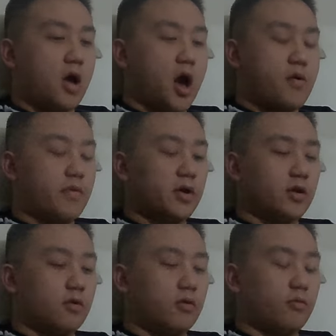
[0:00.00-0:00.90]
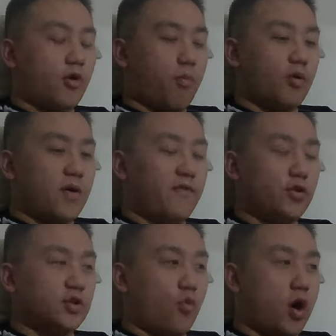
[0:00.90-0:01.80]
I'm probably gonna upload my
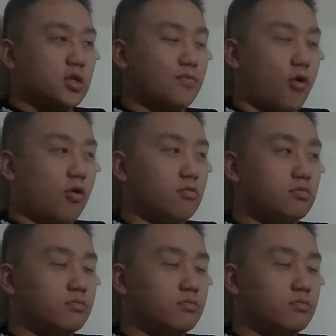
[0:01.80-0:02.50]
videos at work tomorrow.